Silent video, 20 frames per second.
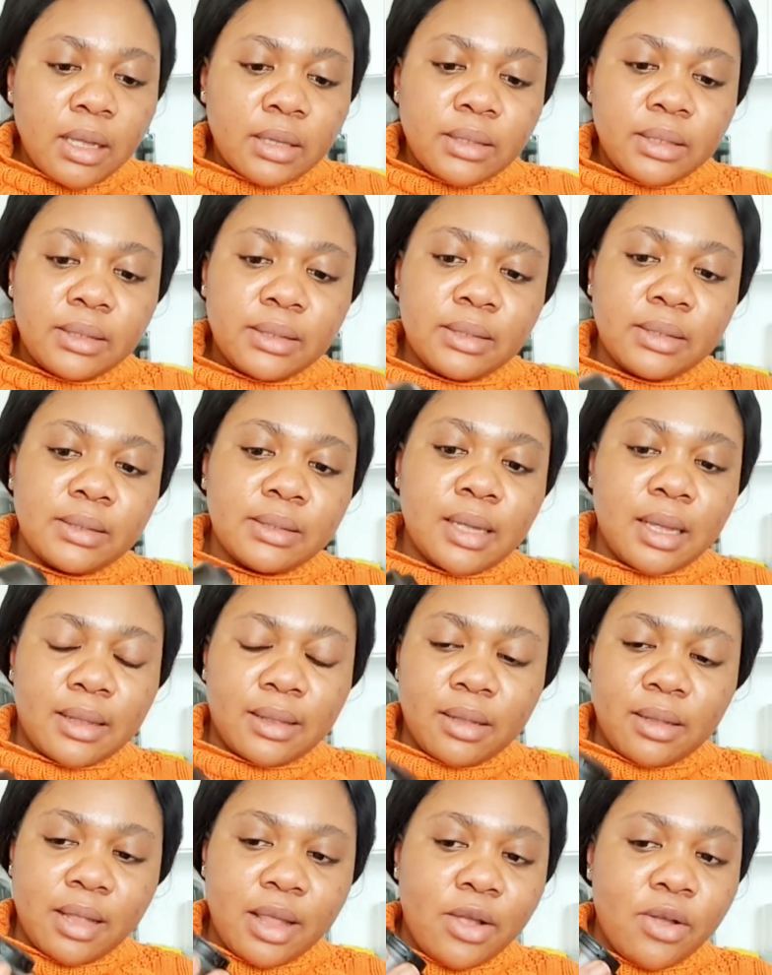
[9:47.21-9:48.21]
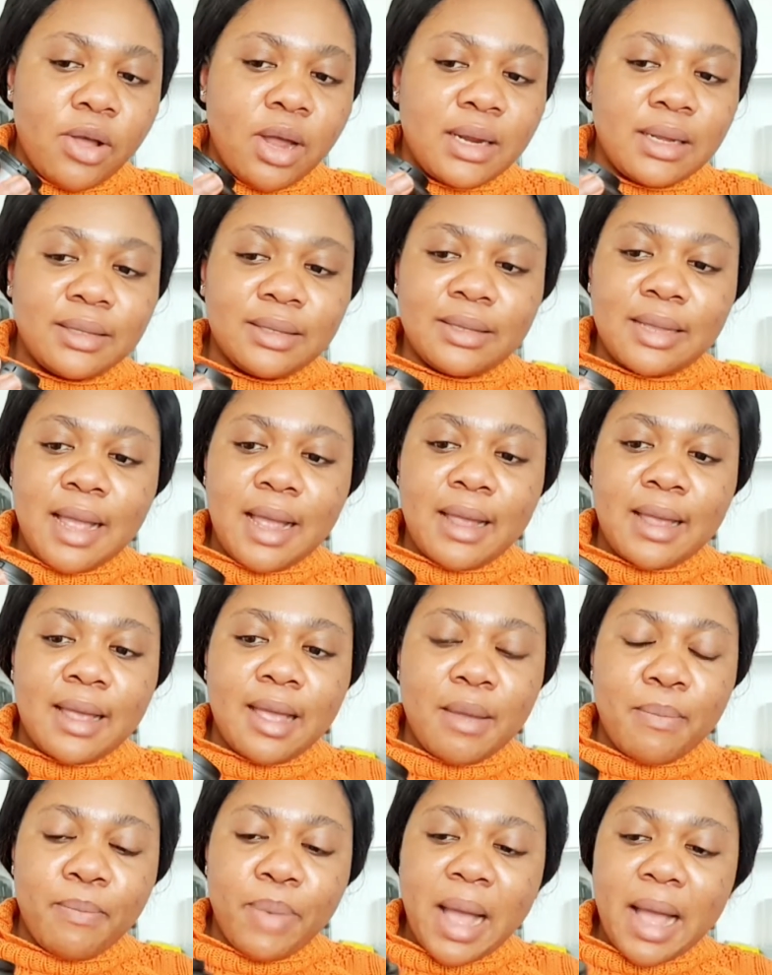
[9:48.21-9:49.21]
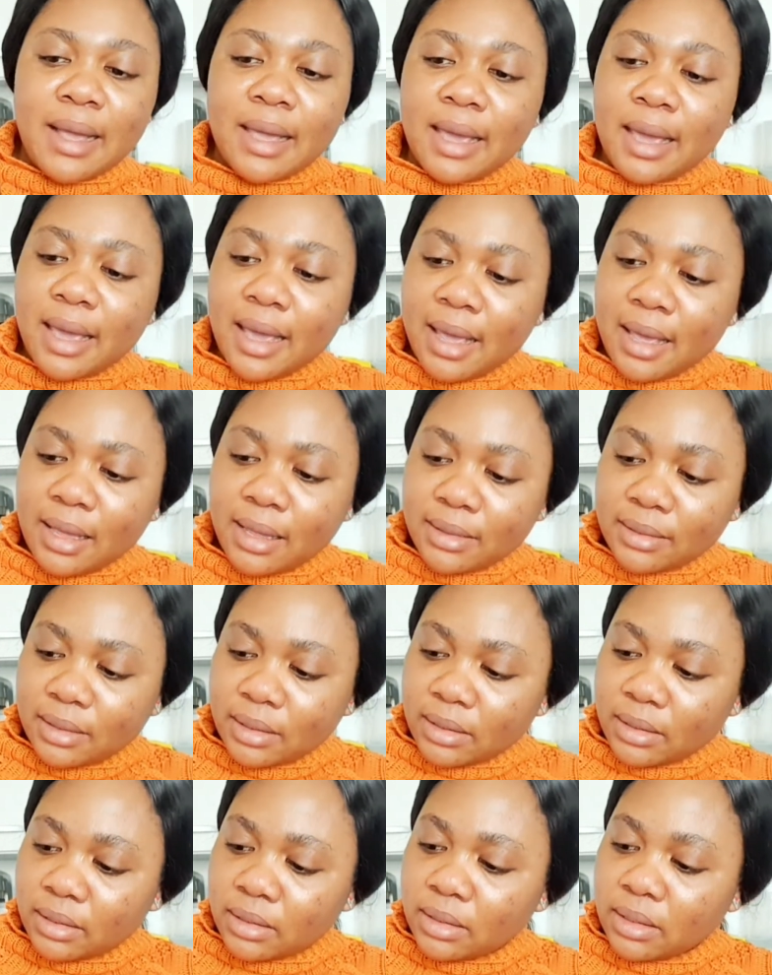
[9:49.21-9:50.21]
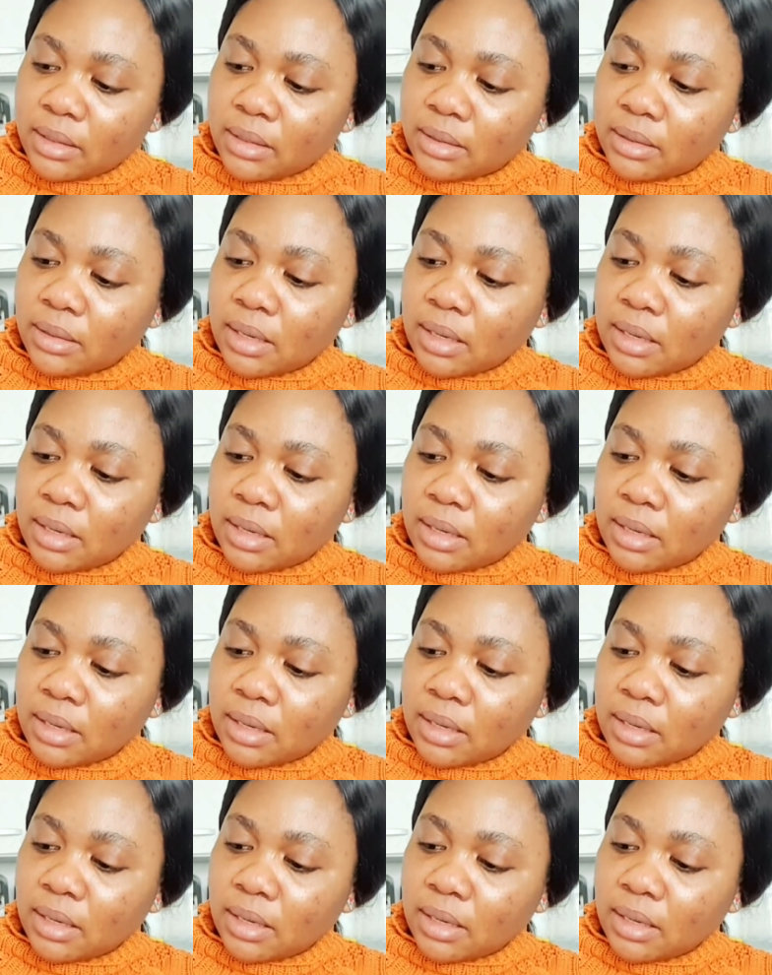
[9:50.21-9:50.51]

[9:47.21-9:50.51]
This is they call it like a pancake. This is